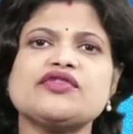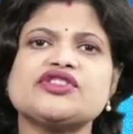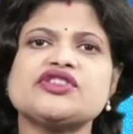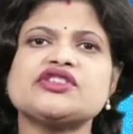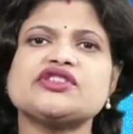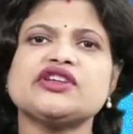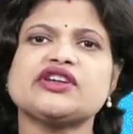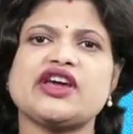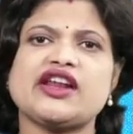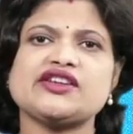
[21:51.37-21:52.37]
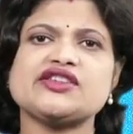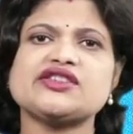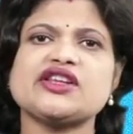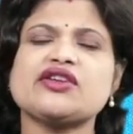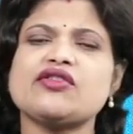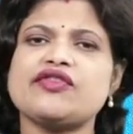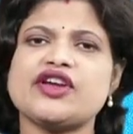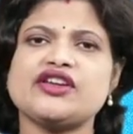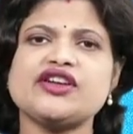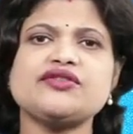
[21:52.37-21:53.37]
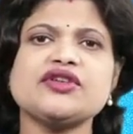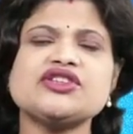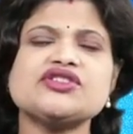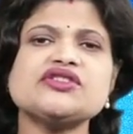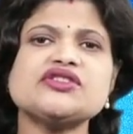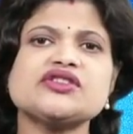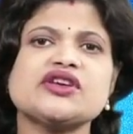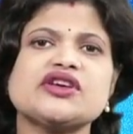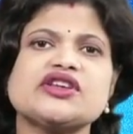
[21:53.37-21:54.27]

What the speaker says: which is the characteristic of arid regions.